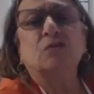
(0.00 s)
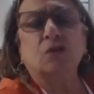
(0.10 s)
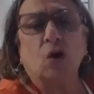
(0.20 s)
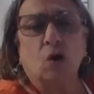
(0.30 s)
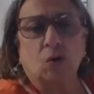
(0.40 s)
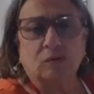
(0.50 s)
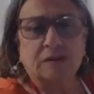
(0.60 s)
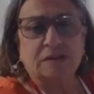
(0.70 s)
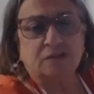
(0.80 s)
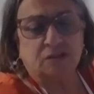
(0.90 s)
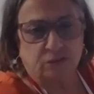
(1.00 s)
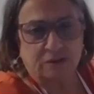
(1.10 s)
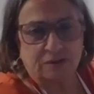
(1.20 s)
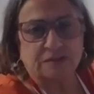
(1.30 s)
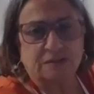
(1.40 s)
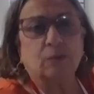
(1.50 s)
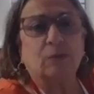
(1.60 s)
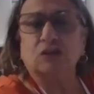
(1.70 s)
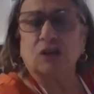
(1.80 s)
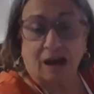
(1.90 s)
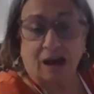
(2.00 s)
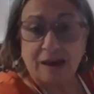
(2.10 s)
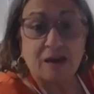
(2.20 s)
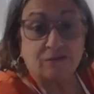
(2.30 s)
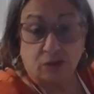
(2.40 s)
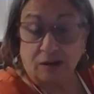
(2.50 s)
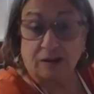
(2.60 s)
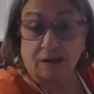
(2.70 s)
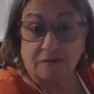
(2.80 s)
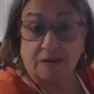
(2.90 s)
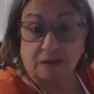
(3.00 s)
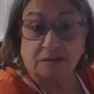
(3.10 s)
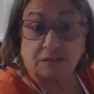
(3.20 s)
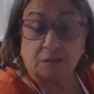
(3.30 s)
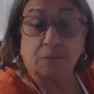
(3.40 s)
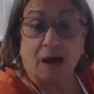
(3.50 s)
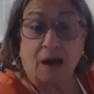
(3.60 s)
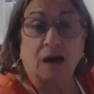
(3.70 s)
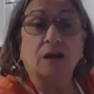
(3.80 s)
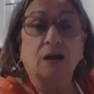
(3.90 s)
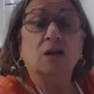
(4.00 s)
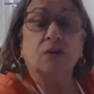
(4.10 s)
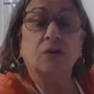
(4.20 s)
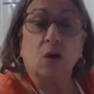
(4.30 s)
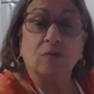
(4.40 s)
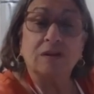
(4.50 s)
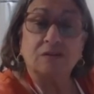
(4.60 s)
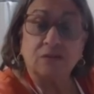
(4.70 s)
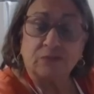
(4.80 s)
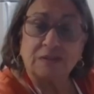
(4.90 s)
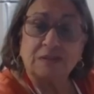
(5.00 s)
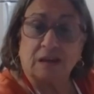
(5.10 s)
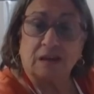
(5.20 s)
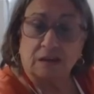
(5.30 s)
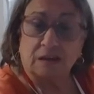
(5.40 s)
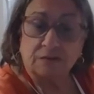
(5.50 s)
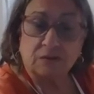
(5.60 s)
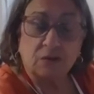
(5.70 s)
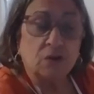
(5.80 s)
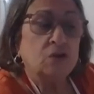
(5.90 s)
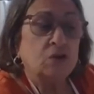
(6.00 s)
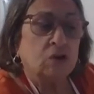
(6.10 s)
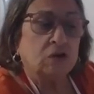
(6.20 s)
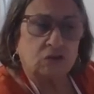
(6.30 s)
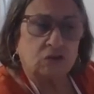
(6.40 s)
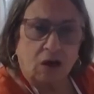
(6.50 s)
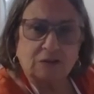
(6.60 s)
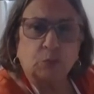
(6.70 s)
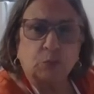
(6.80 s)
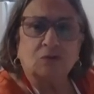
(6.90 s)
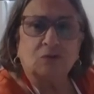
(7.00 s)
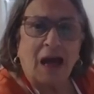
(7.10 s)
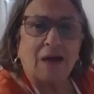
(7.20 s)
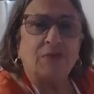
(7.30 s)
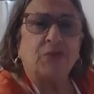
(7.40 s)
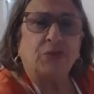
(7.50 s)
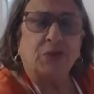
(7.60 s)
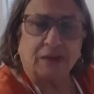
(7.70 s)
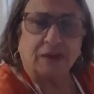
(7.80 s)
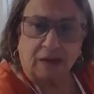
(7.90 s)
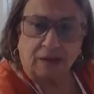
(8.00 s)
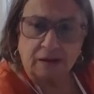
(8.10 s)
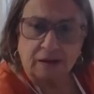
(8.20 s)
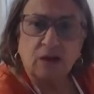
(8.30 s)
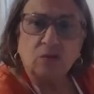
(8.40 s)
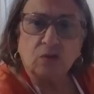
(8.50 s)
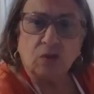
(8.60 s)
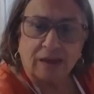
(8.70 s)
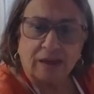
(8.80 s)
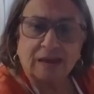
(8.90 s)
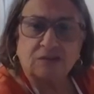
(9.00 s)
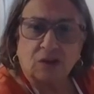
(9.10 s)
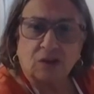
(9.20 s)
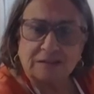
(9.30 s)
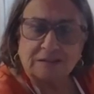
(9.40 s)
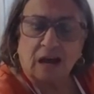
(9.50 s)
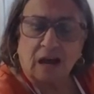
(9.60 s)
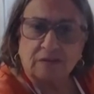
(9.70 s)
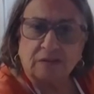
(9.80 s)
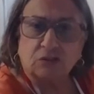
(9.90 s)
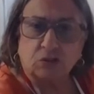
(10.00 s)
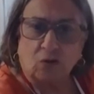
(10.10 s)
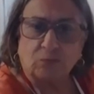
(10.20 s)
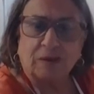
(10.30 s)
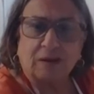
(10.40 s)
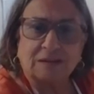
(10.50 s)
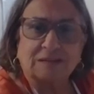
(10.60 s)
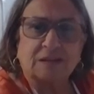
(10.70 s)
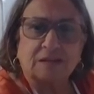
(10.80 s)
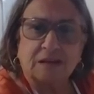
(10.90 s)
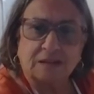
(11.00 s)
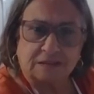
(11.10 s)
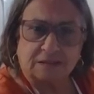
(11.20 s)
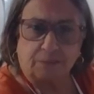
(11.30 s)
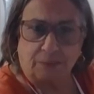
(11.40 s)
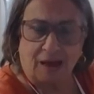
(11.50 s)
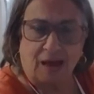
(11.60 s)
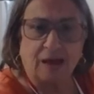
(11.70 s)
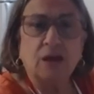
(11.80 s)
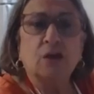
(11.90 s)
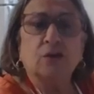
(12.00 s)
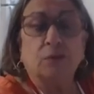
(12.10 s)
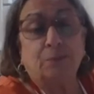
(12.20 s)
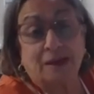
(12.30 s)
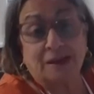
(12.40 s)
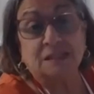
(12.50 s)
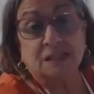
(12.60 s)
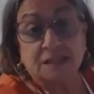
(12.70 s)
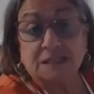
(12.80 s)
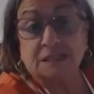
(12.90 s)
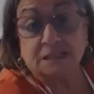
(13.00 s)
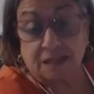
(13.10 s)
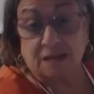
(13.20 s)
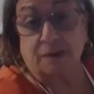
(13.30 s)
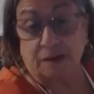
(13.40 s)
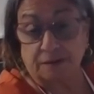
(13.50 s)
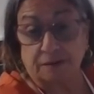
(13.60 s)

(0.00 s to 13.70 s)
The only difference, which I have done it in the Instant Pot, the only difference is your sauce will not thicken like it does on the stove, because in the Instant Pot, you're basically steaming.